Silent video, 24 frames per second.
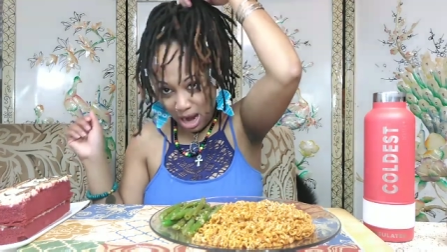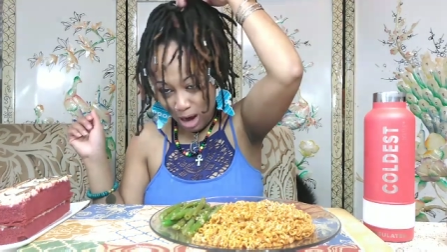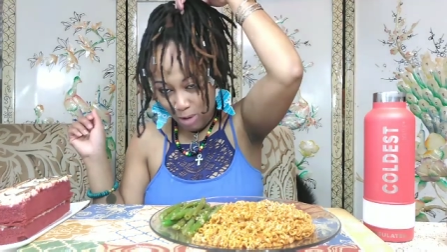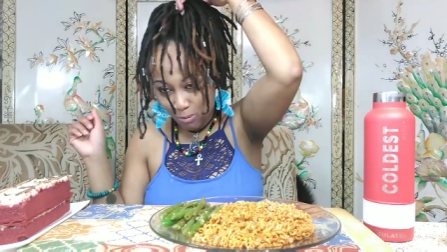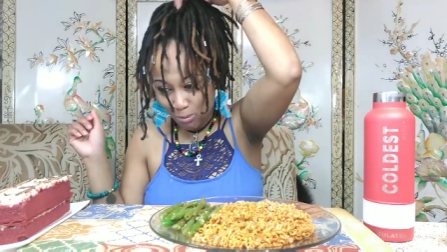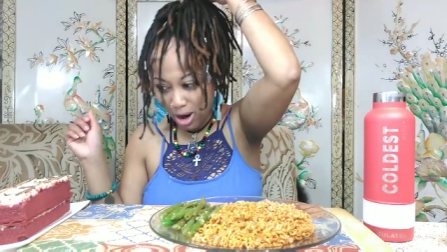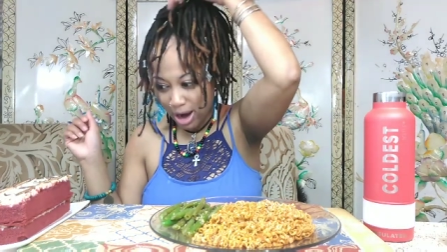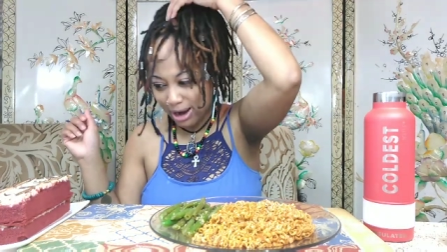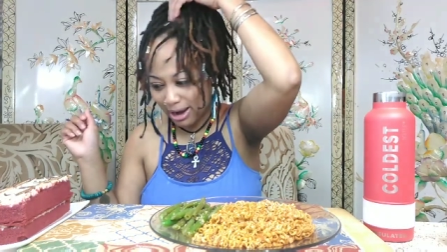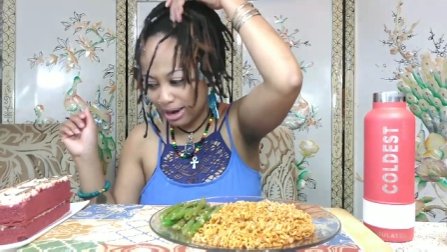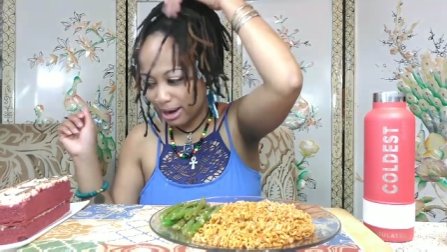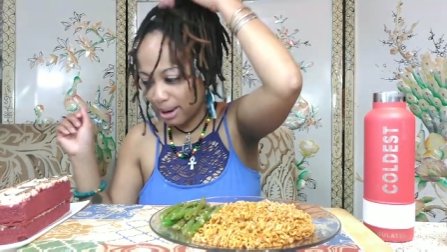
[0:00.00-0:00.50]
I'm
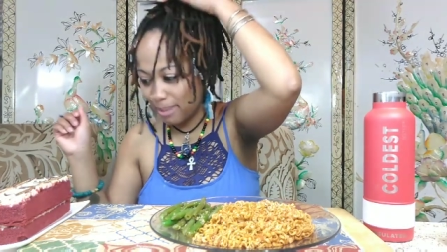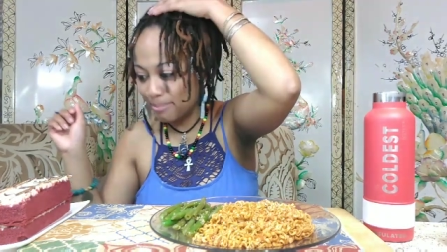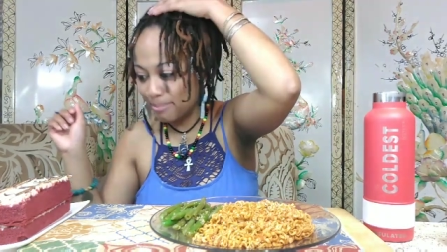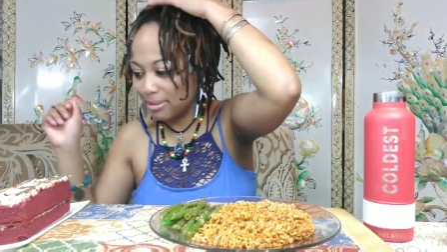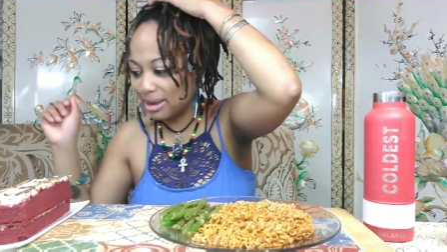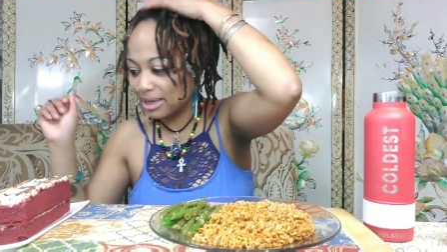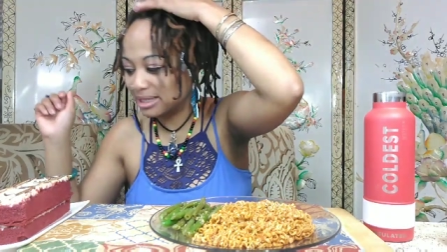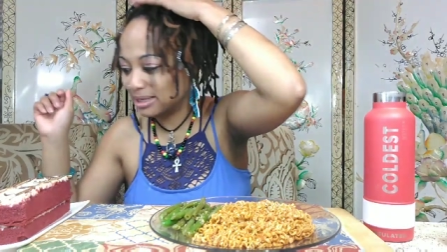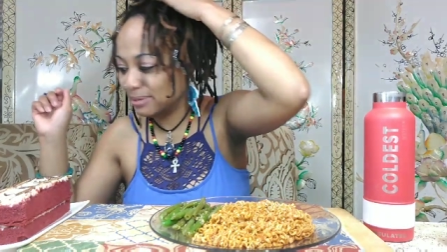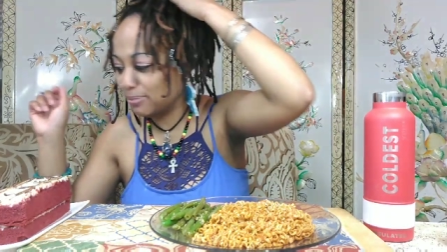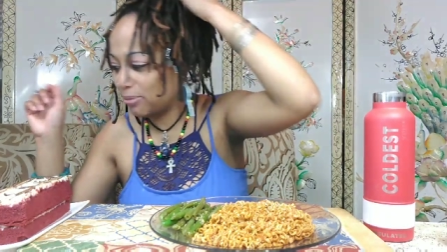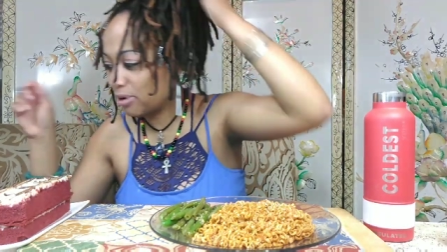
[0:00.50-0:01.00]
rocking a
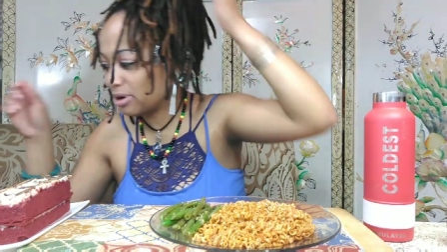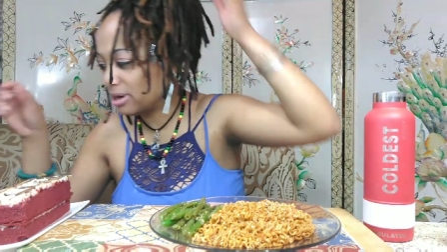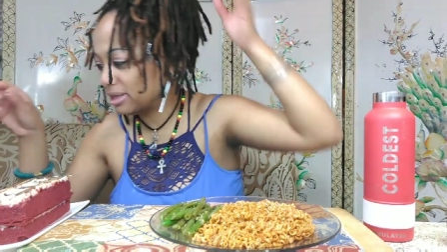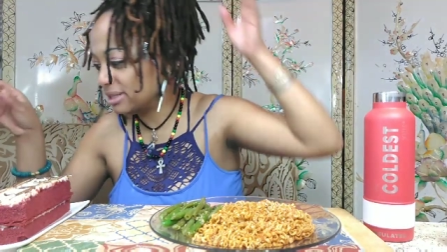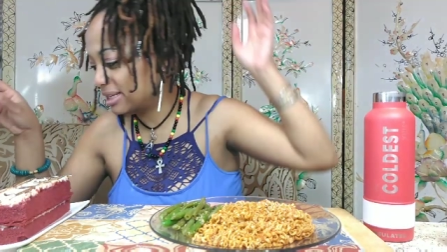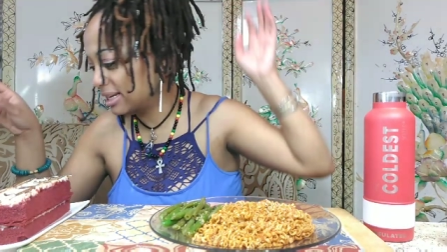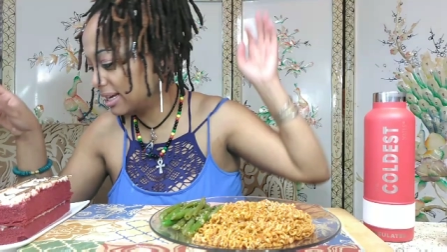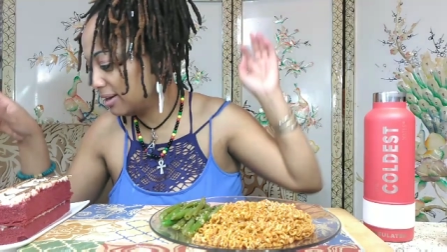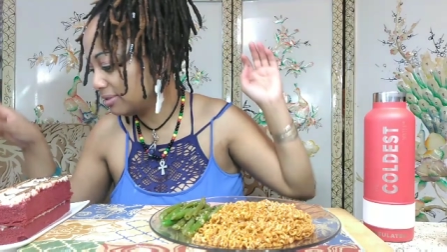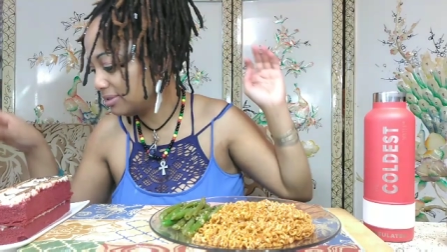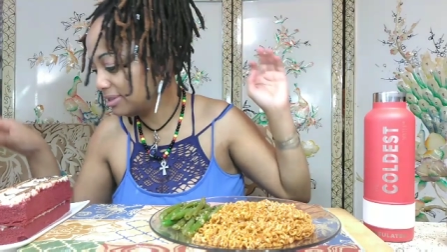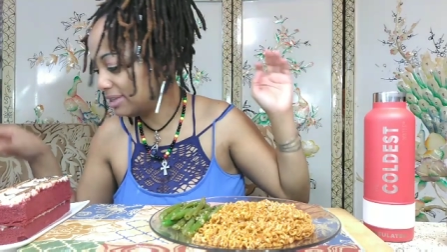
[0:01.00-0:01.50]
messy
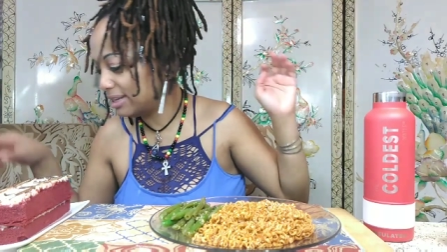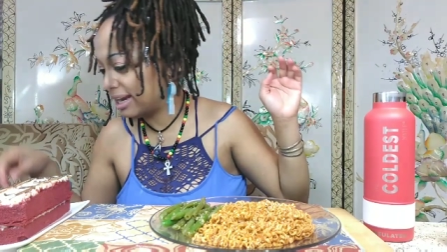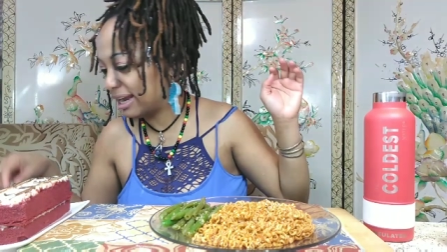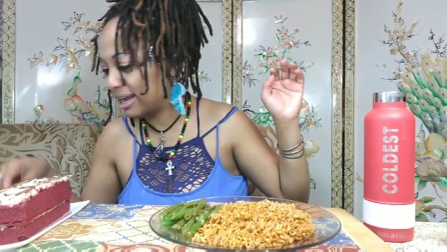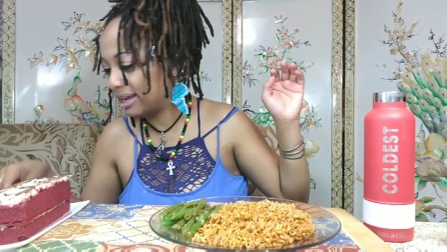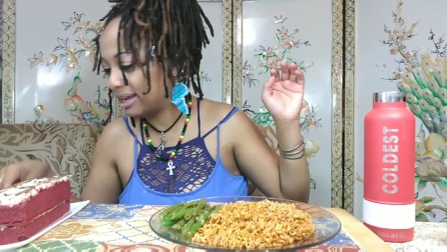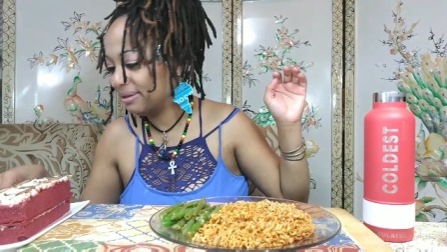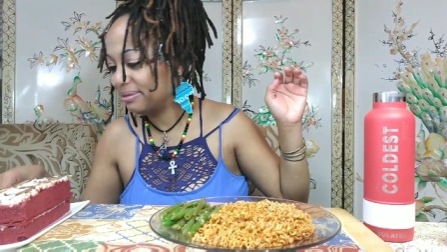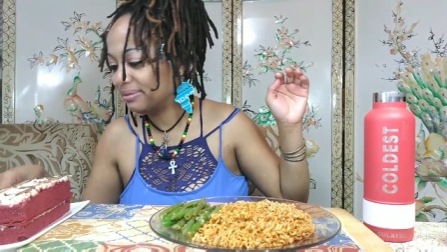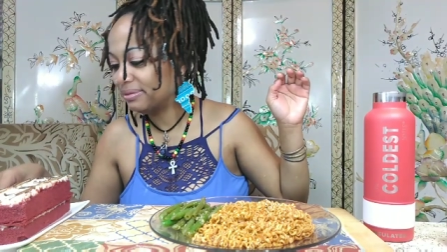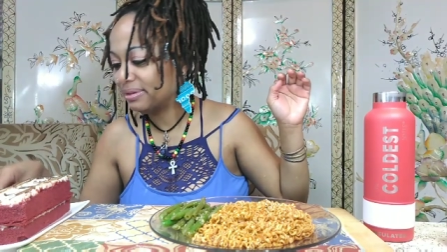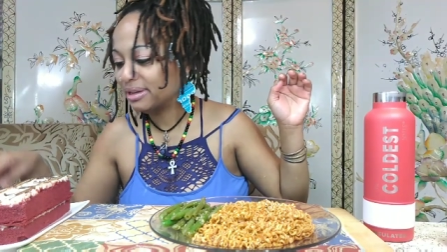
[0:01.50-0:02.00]
ponytail
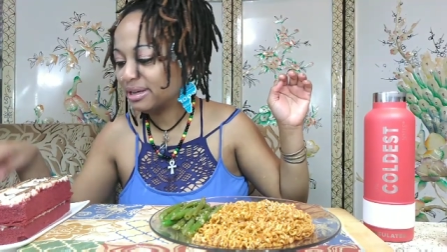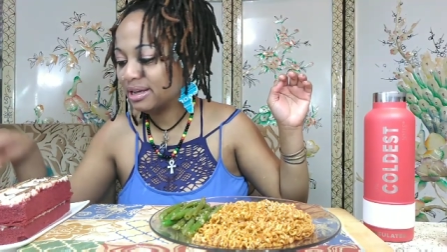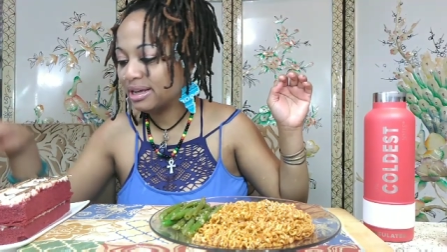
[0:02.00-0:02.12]
today.